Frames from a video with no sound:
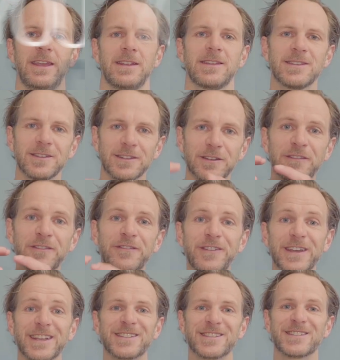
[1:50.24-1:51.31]
It's not a
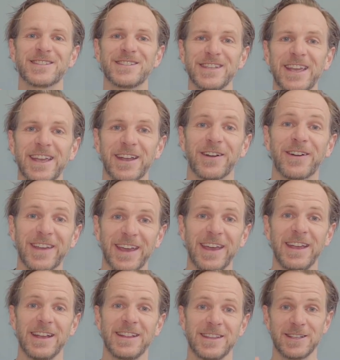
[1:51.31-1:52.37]
fixed thing,
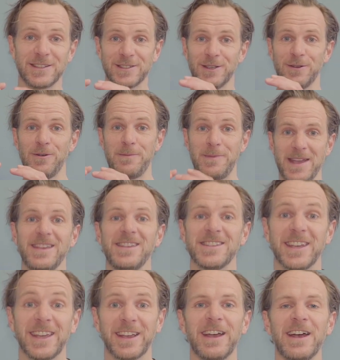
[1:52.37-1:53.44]
okay? And that's so
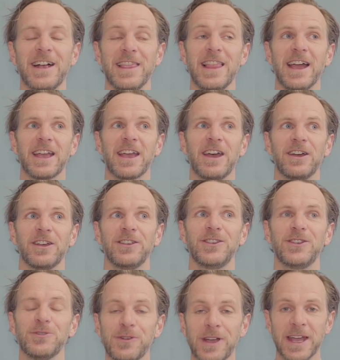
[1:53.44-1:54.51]
amazing. Like,
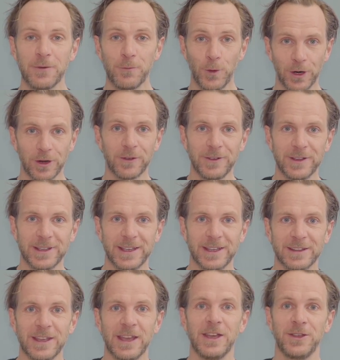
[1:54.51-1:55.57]
you can work with
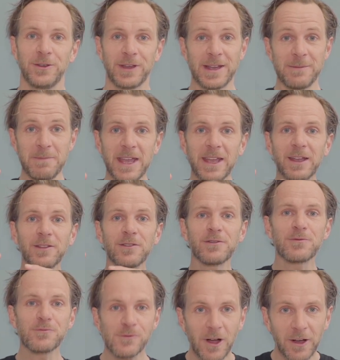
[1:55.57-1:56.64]
it. You can make it
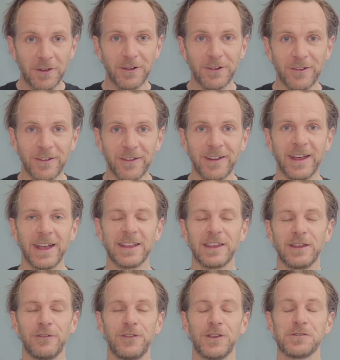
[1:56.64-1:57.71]
stronger. And
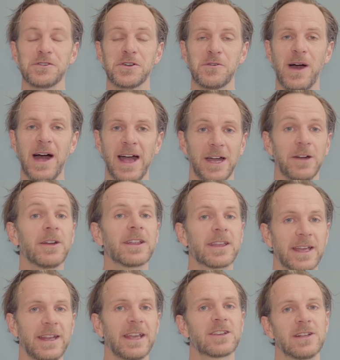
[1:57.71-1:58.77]
if you know how, it
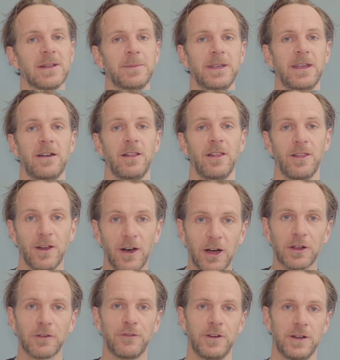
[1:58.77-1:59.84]
can actually be a
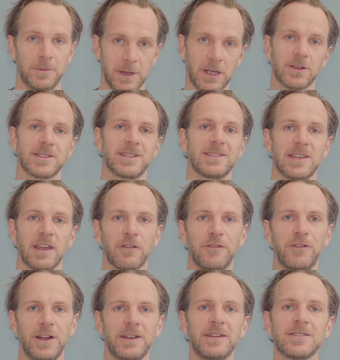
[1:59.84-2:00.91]
lot of fun, because I think
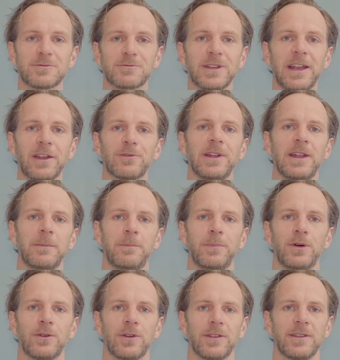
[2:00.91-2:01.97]
fun is really, really
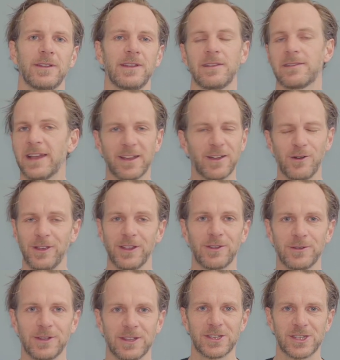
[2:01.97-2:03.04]
important. It's like going
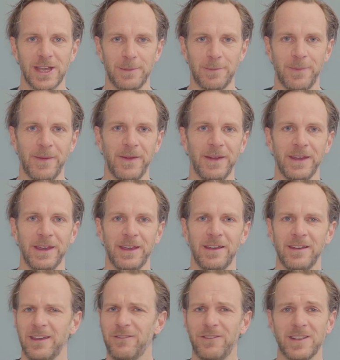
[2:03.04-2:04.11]
to gym.
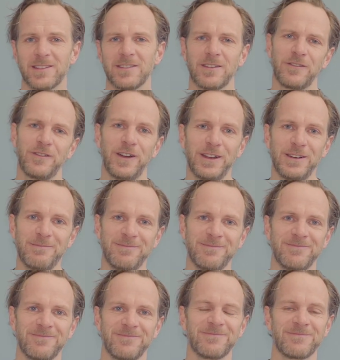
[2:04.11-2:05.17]
If it's not fun,
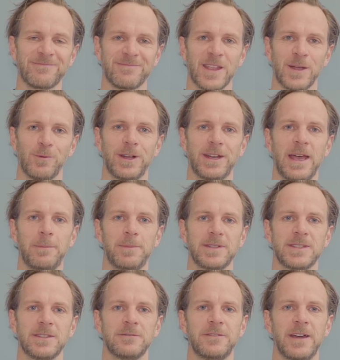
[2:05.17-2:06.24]
what
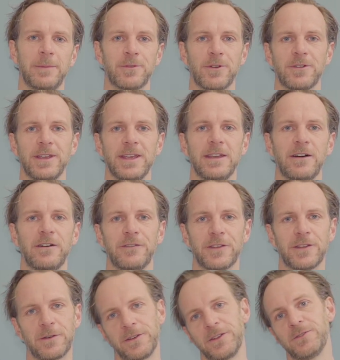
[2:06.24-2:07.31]
happens in February
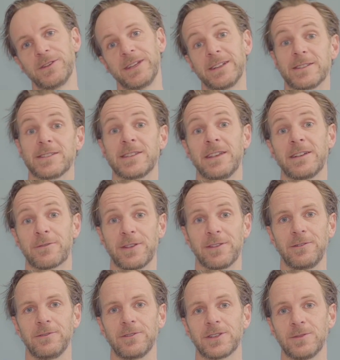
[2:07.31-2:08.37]
after New Year's
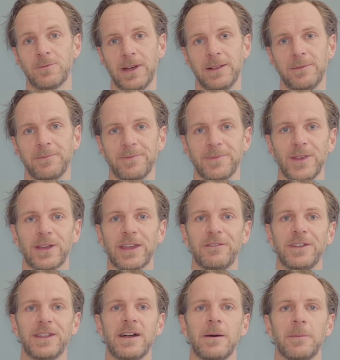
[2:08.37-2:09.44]
resolution? Well, you give
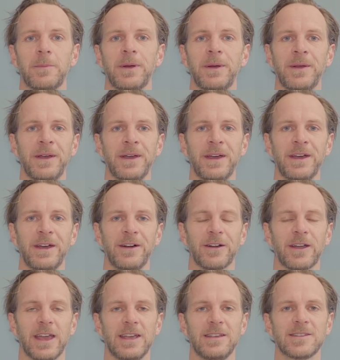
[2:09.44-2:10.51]
it up,
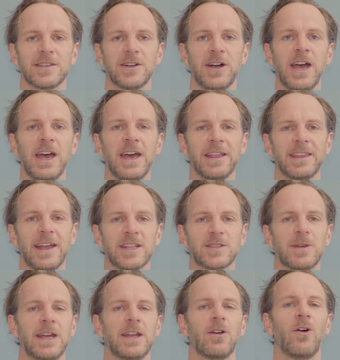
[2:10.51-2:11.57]
okay? So that's
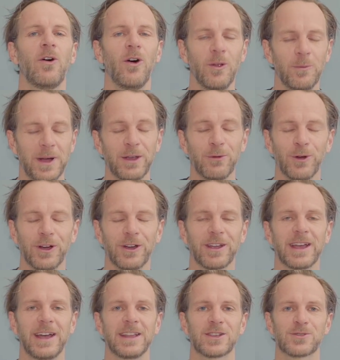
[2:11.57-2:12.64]
why in all my
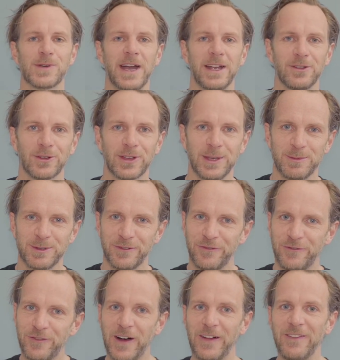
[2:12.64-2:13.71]
work, I try to keep the
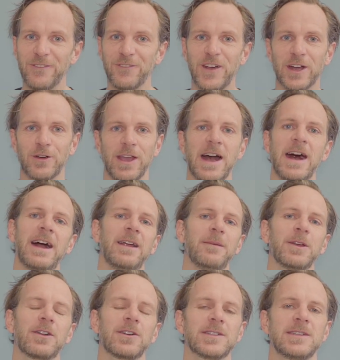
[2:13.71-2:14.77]
fun very high,
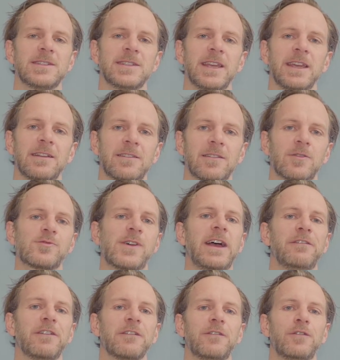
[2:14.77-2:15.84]
because I think it's a
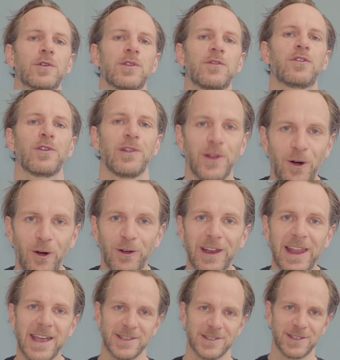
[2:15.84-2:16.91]
driving force for
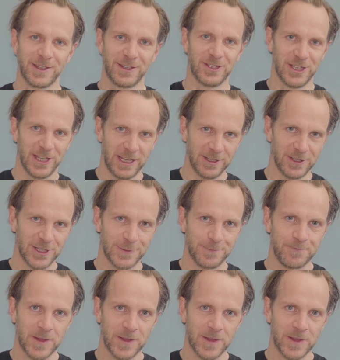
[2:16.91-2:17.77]
long-lasting change.